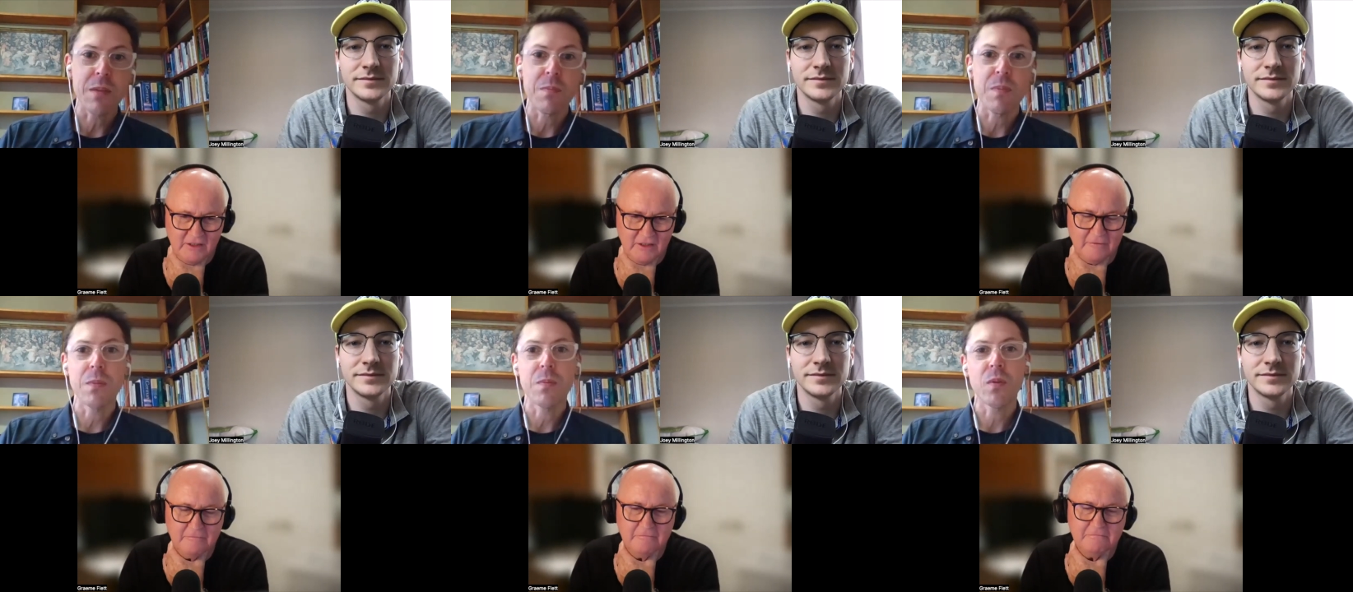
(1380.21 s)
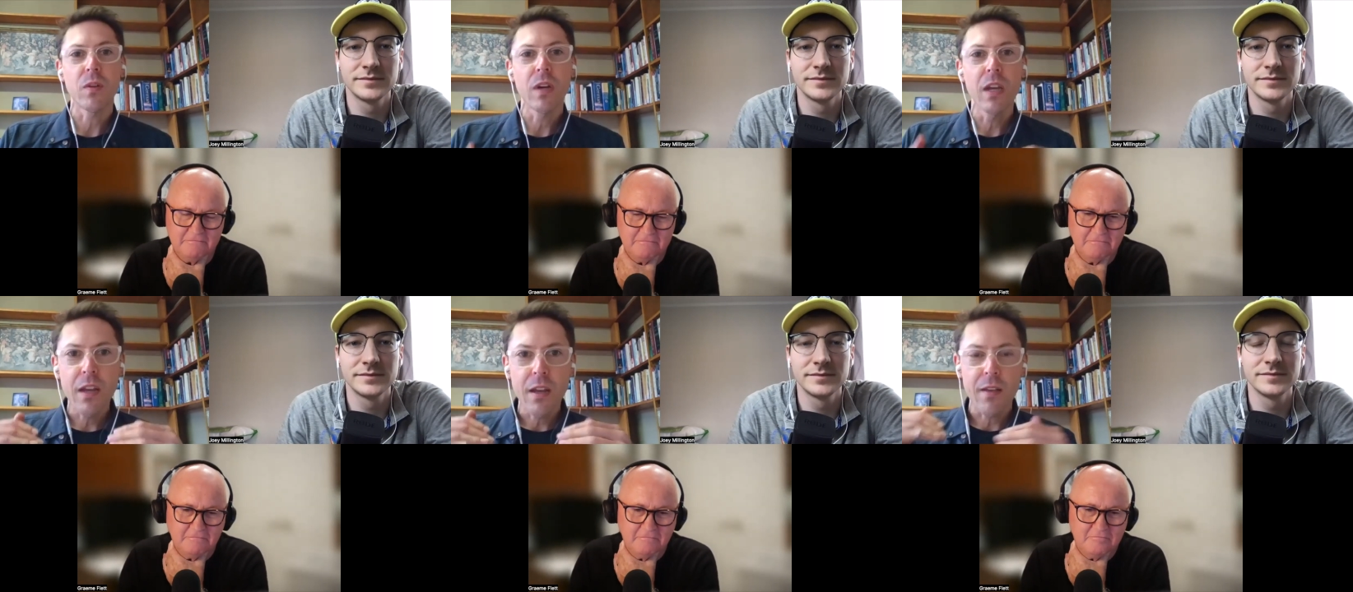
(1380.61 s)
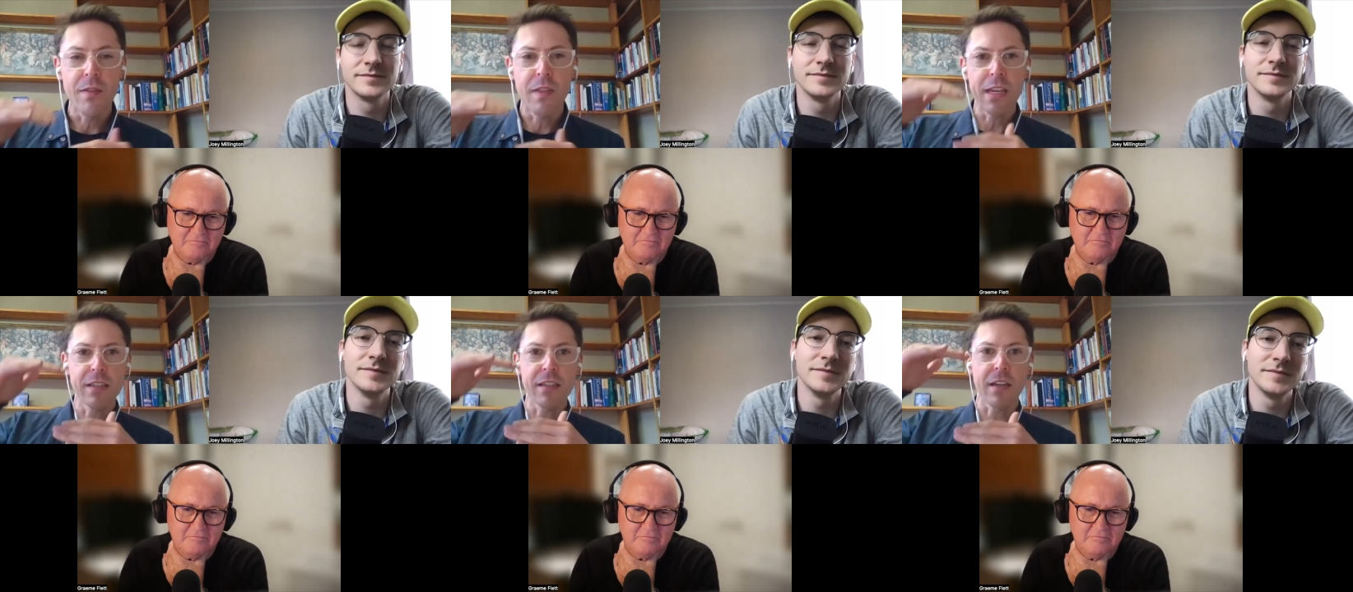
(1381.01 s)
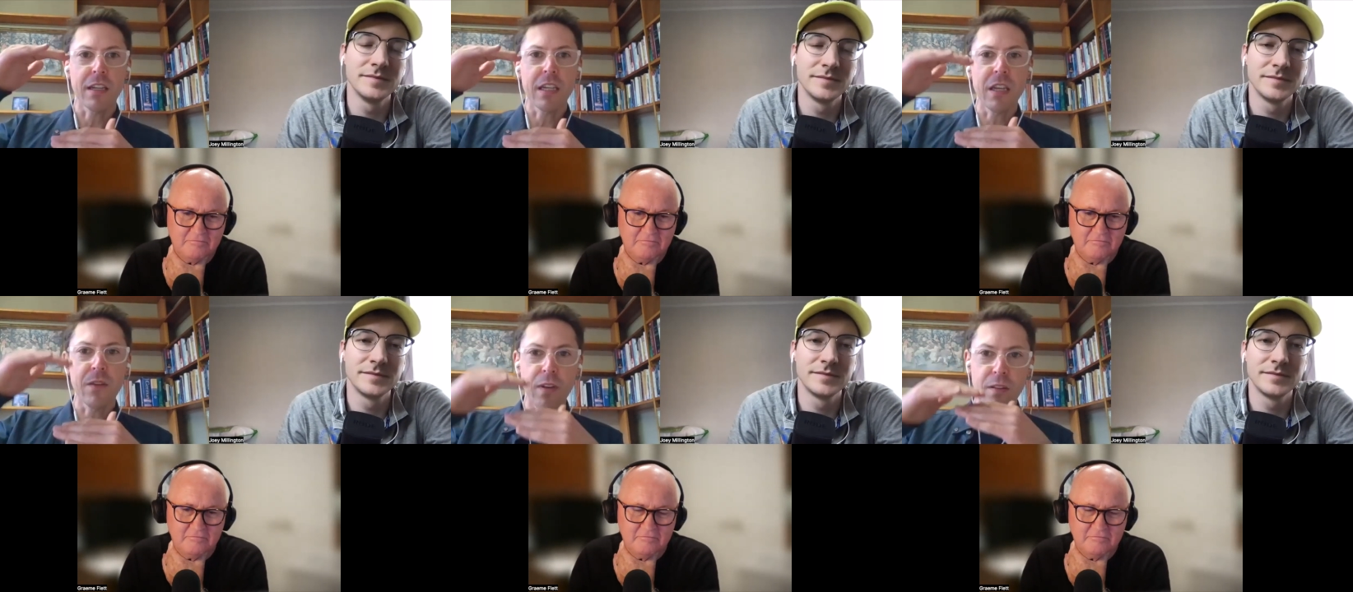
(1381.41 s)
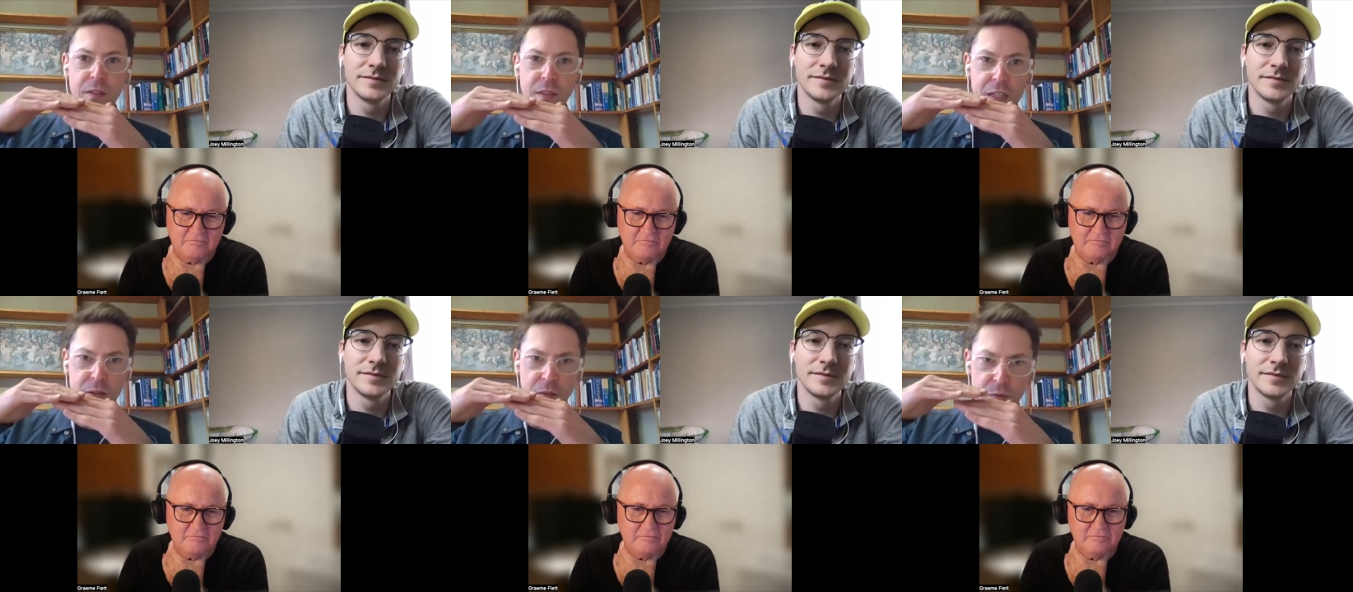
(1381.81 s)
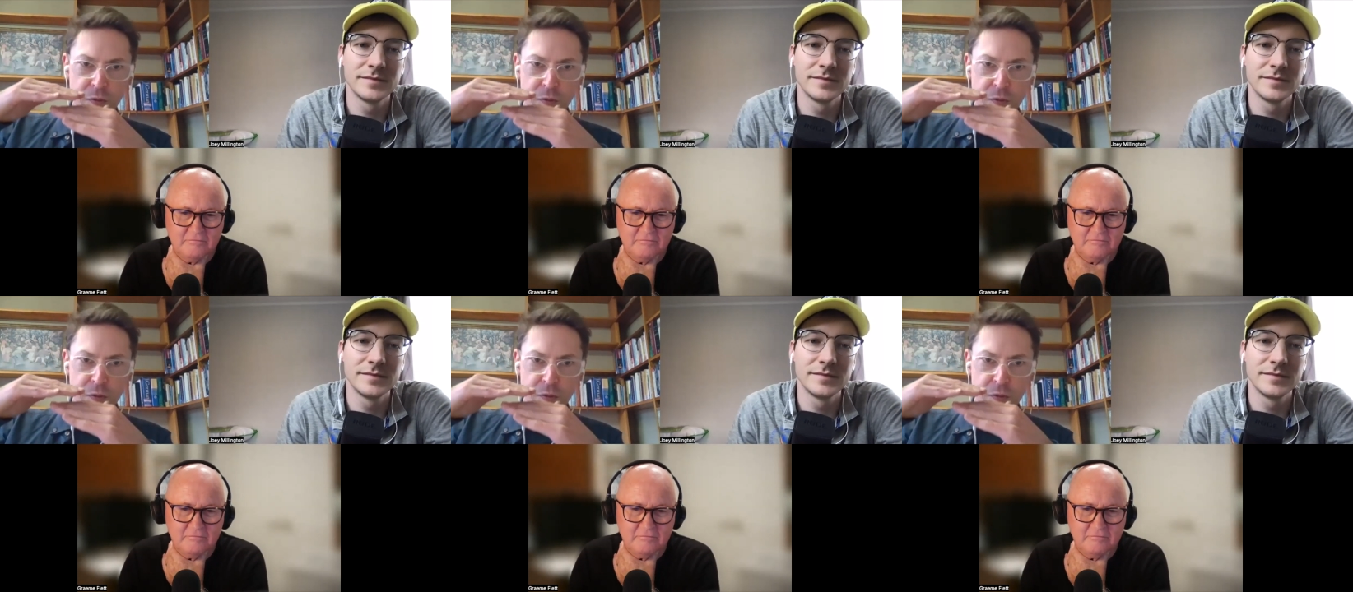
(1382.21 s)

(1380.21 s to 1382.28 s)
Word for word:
Speaker 1: take people. Mm. These are giving these are